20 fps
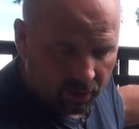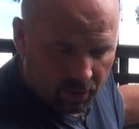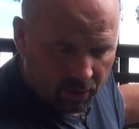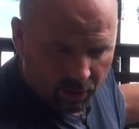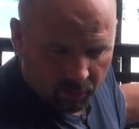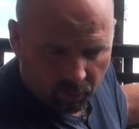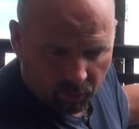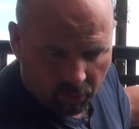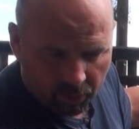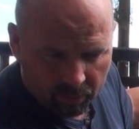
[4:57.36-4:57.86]

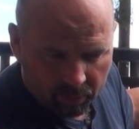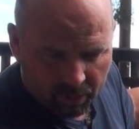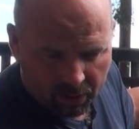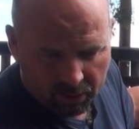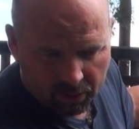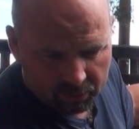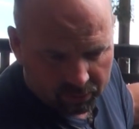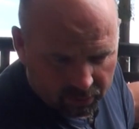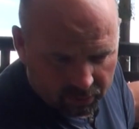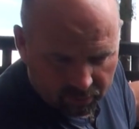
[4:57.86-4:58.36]
and one
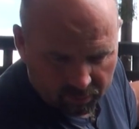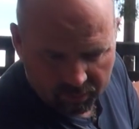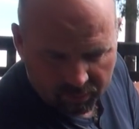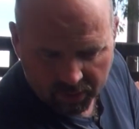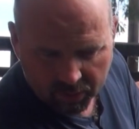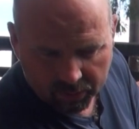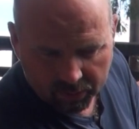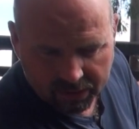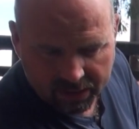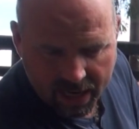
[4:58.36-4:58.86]
about
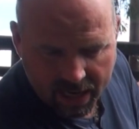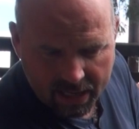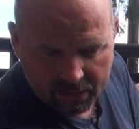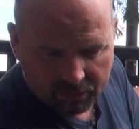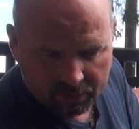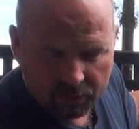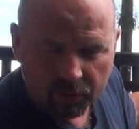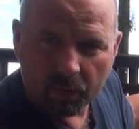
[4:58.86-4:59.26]
10 to